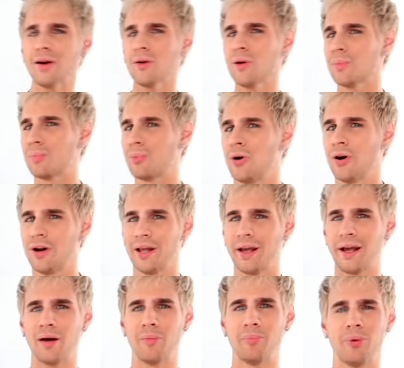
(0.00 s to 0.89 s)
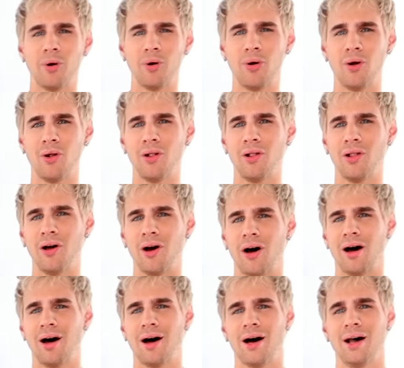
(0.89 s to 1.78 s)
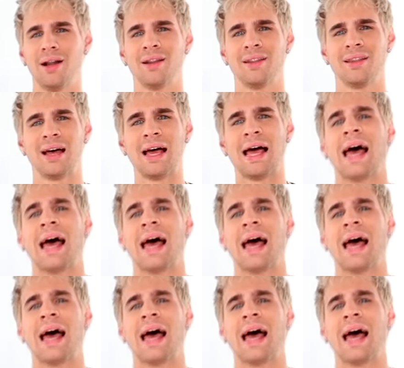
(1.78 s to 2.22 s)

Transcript: are we putting a bowl on the